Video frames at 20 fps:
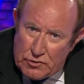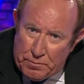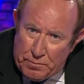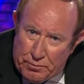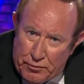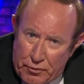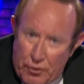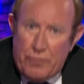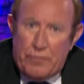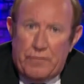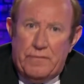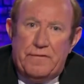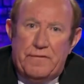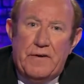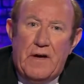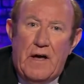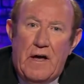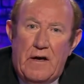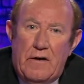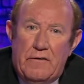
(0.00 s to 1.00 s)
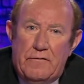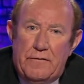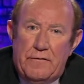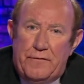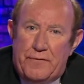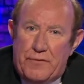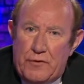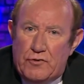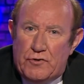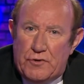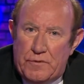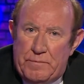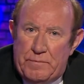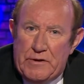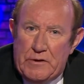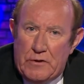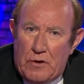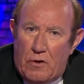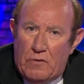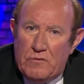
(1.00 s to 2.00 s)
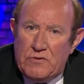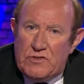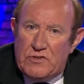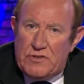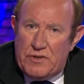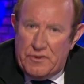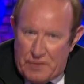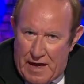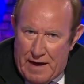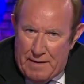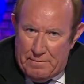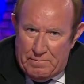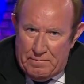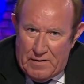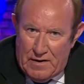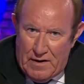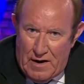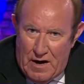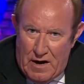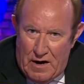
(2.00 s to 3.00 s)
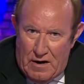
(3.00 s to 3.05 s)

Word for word: to prove the future belongs to them,